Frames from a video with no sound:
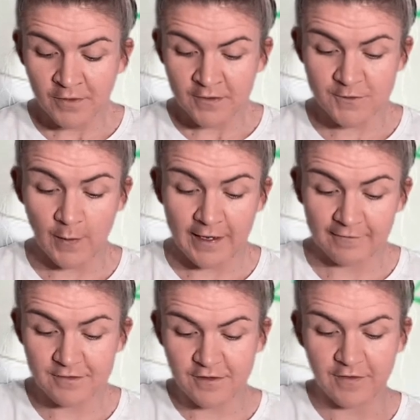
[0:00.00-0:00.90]
So I have
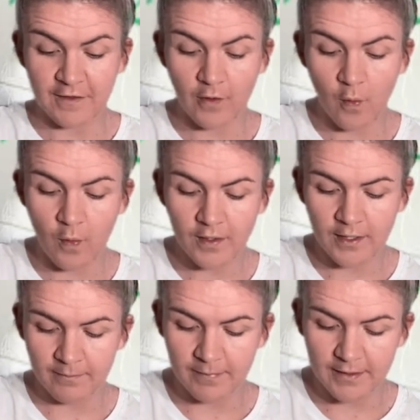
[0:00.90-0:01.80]
to think, what
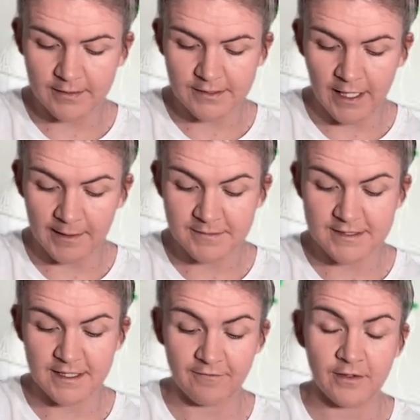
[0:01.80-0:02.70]
number times
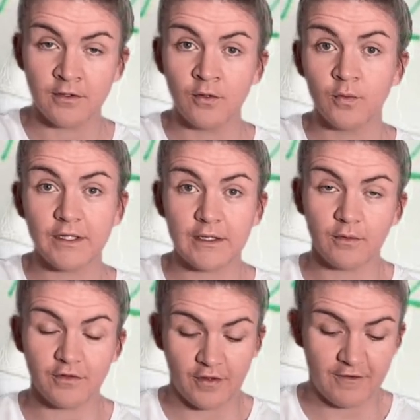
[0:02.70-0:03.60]
7 will
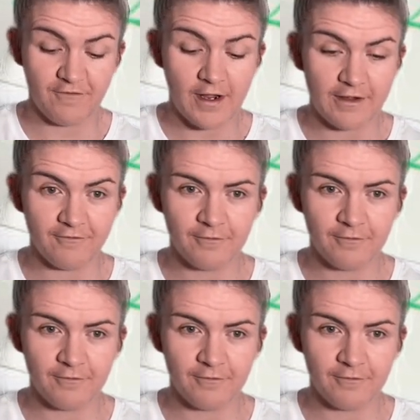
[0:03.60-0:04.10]
equal 35?